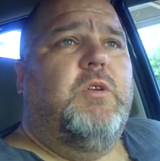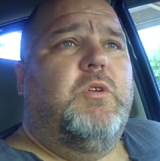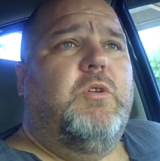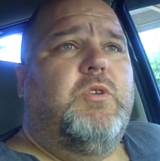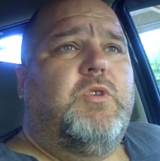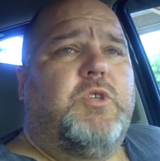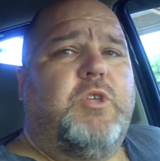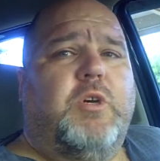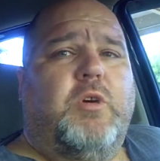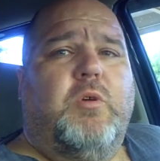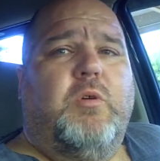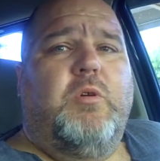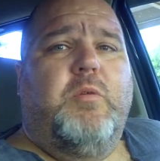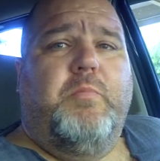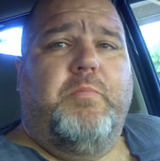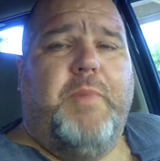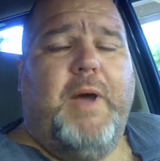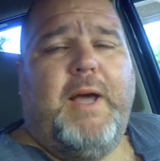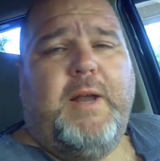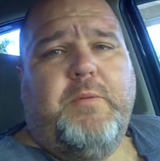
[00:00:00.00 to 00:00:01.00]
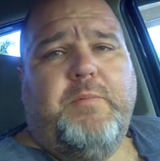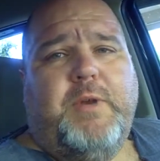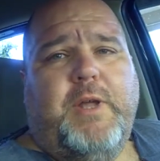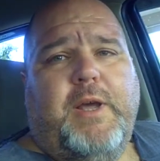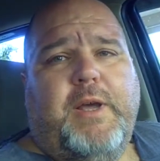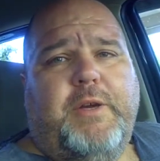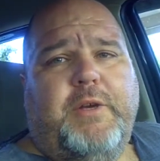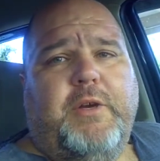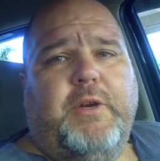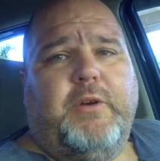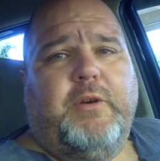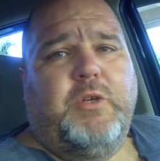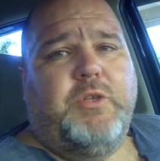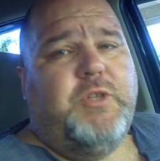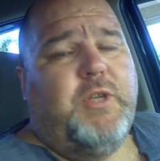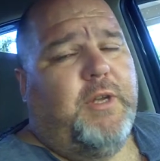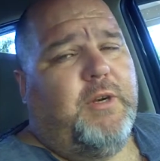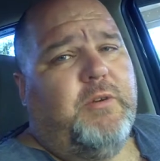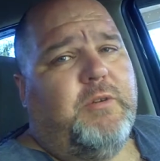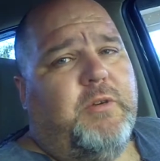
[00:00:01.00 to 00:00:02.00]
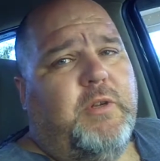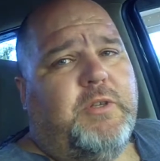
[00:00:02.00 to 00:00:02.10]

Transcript: so, bottom line here is, I don't